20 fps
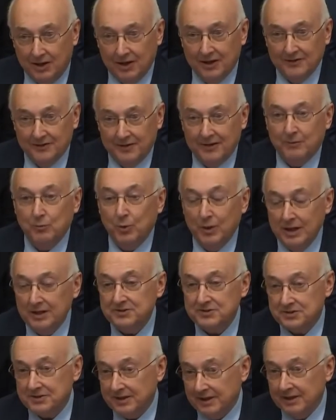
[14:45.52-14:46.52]
on the
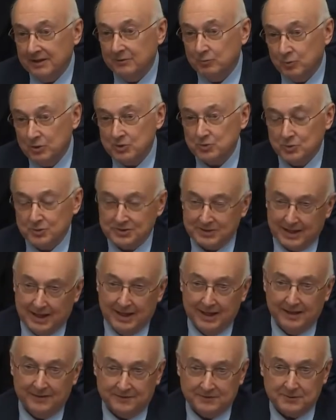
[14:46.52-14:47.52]
Wednesday, which was
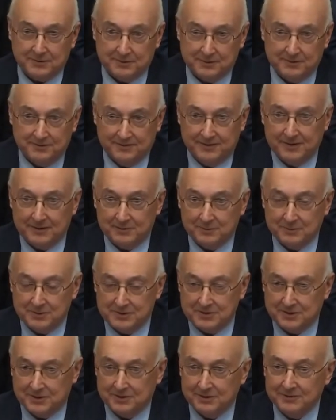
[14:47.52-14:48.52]
after the Federal
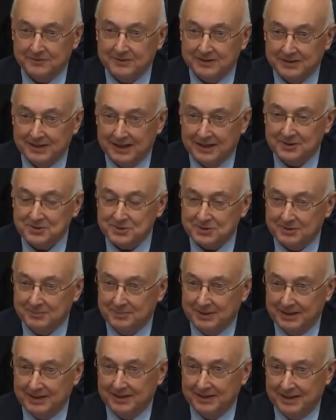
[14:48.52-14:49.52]
Reserve announced a
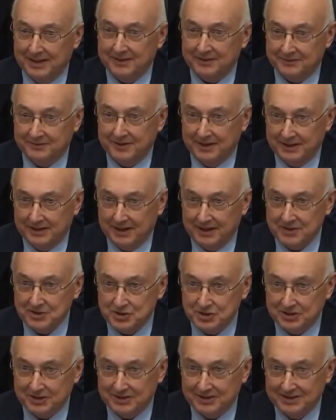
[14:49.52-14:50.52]
bailout of A I
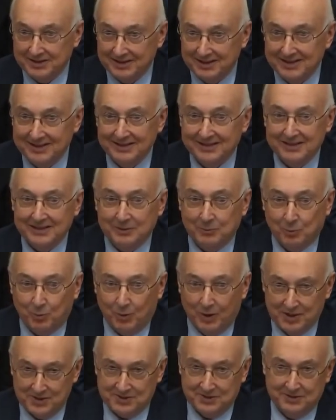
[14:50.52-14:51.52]
G. Mm-hmm. It
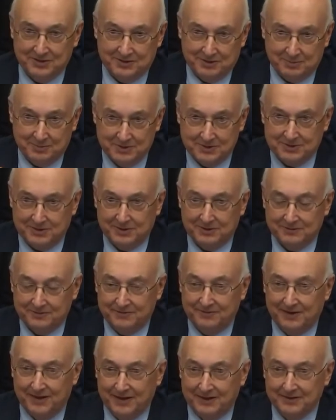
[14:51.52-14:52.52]
wasn't the
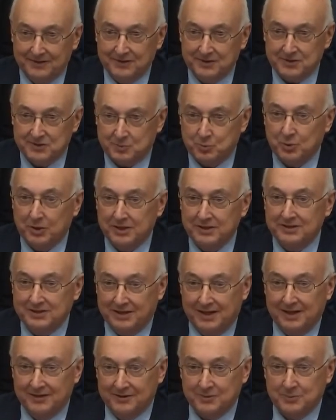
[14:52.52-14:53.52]
reserve fund that spread
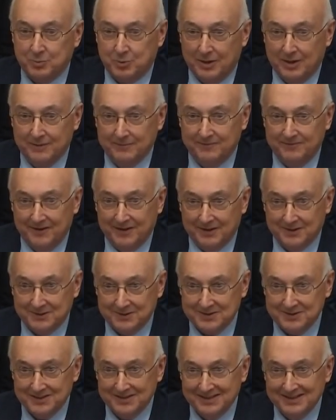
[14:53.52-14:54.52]
to other prime
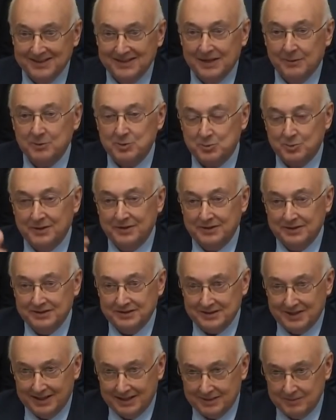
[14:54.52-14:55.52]
funds. It was when the
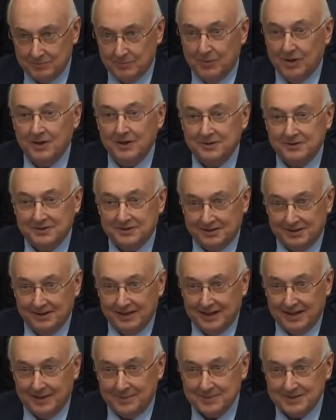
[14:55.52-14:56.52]
entire market
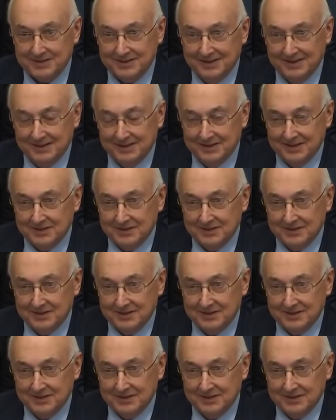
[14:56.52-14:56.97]
collapsed.